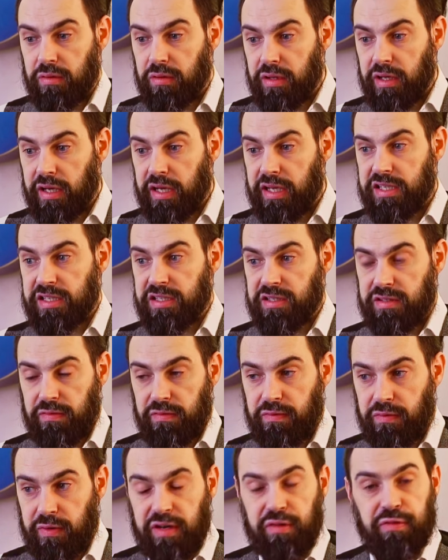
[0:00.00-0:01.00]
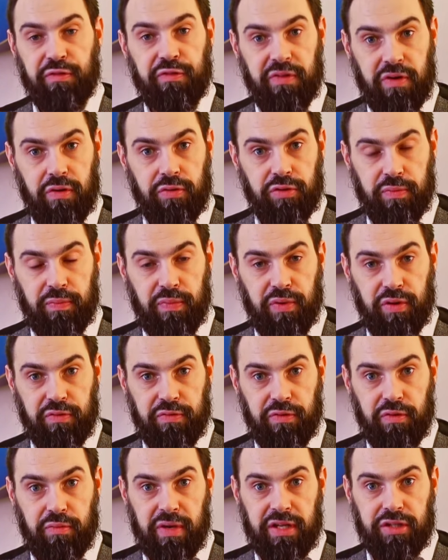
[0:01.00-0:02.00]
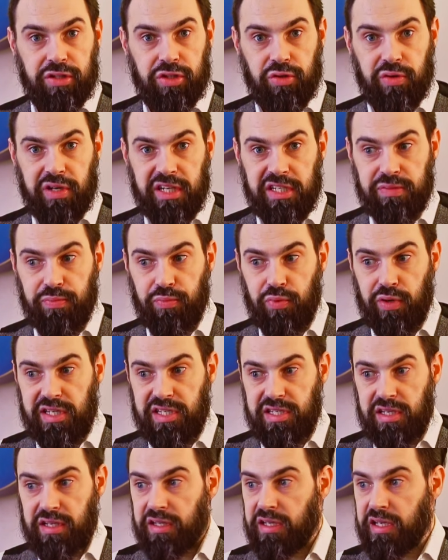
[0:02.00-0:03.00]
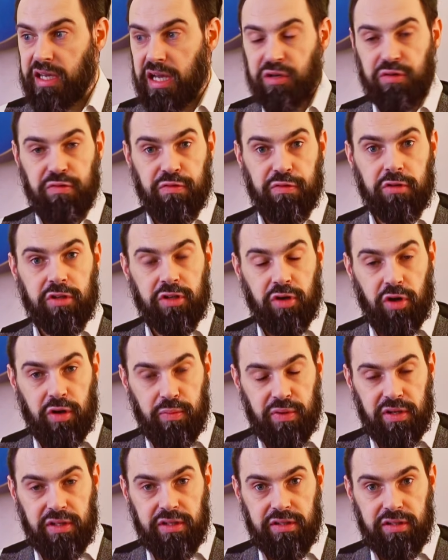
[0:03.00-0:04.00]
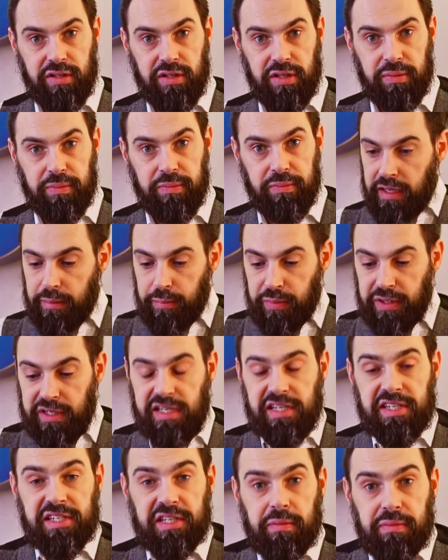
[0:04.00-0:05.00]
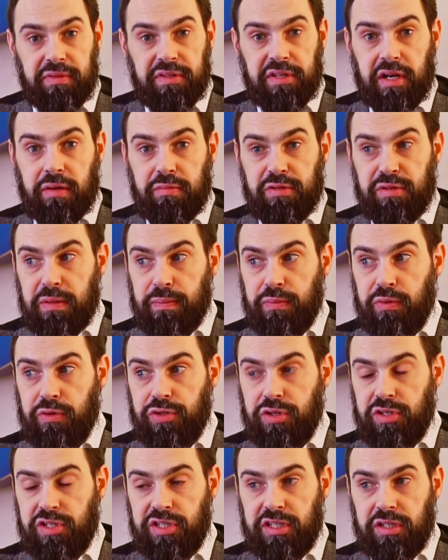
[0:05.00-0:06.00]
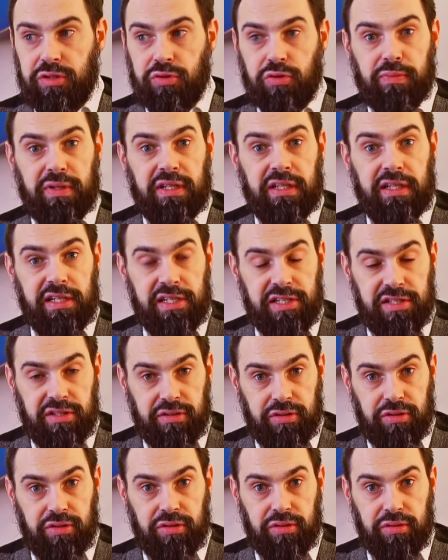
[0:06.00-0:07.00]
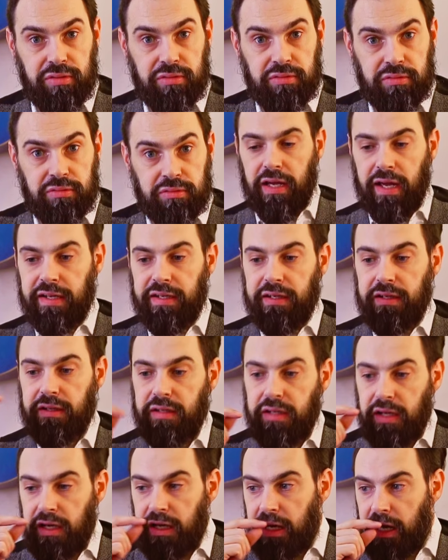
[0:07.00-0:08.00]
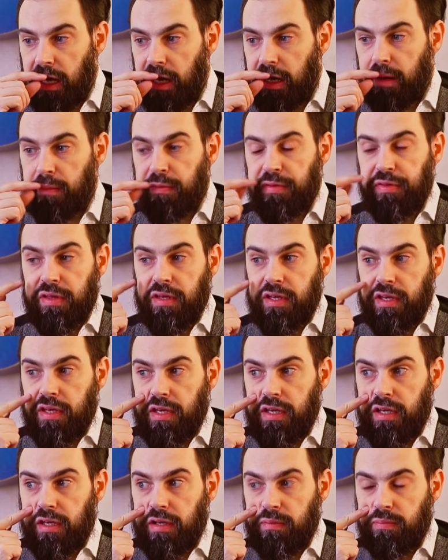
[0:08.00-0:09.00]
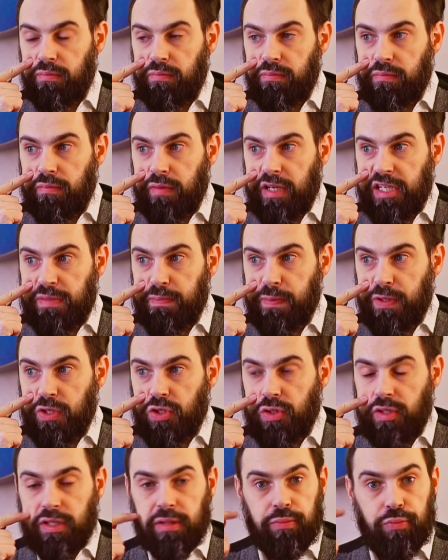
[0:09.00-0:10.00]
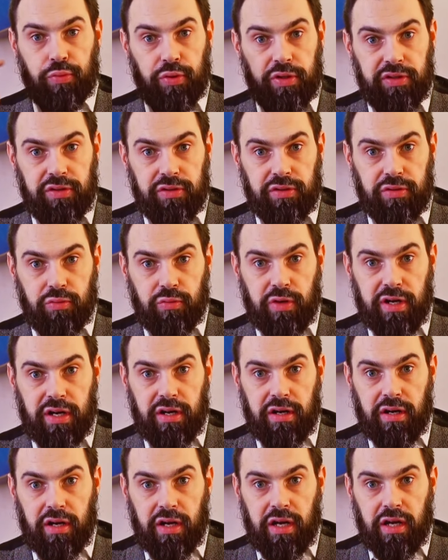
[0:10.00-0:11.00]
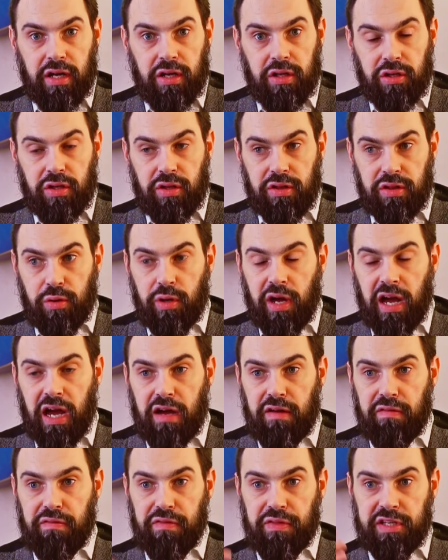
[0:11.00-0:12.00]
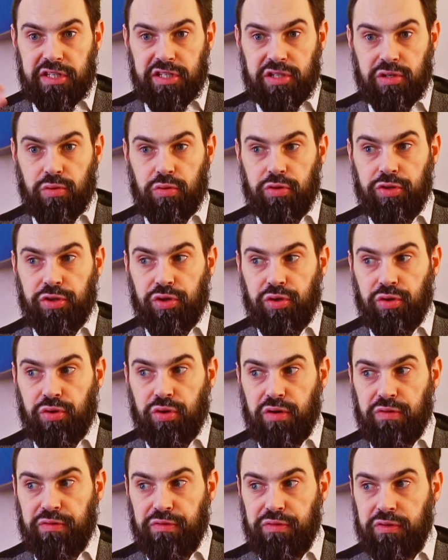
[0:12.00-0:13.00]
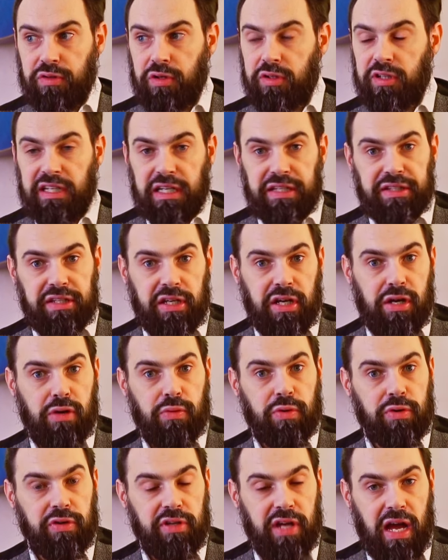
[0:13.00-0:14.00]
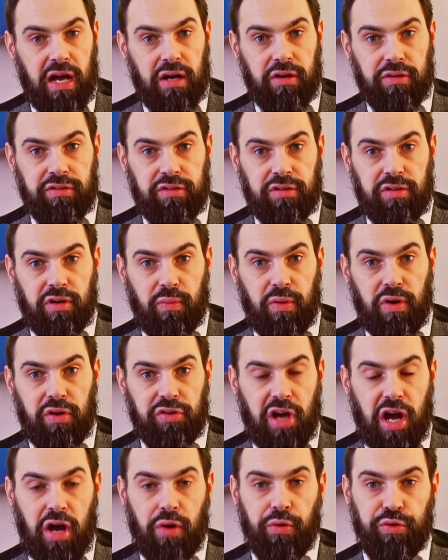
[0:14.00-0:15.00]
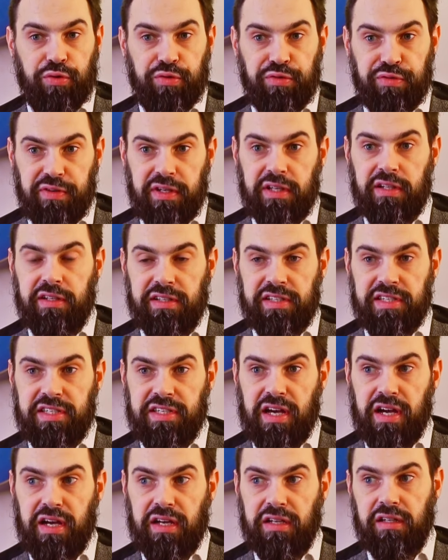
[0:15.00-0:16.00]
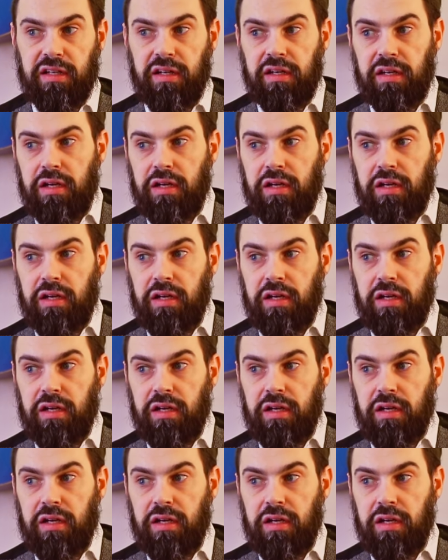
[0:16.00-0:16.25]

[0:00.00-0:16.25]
It's very frowned upon for men to express any kind of vulnerability. But sometimes people just need to be listened to. And I'm thinking, especially in Britain, where you have this culture of not letting a word out about how you feel inside.